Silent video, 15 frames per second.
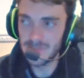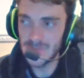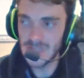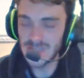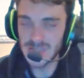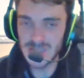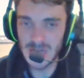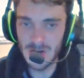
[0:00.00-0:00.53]

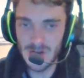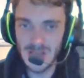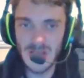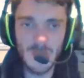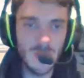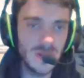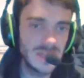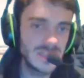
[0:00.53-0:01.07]
necessarily.
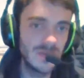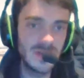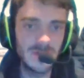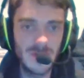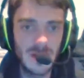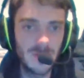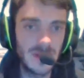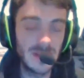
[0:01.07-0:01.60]
They weren't necessarily
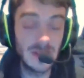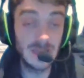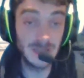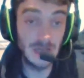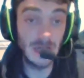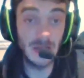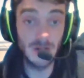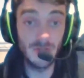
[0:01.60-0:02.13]
developing
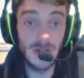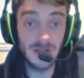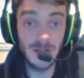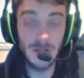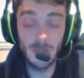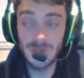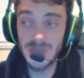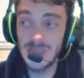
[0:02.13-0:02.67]
at a rate
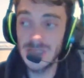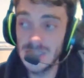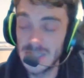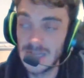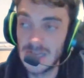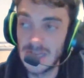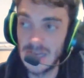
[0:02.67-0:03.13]
they wanted,